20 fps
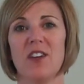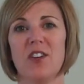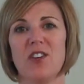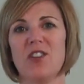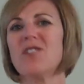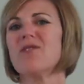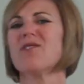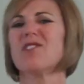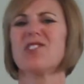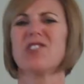you
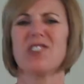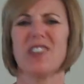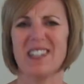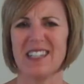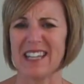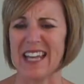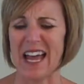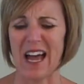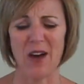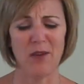don't
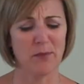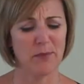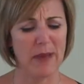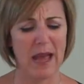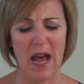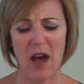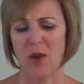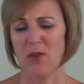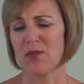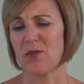shut down,
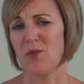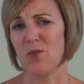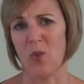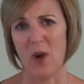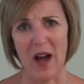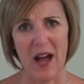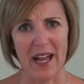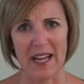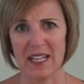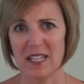pout,
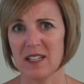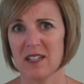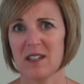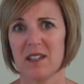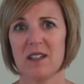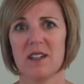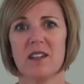whine.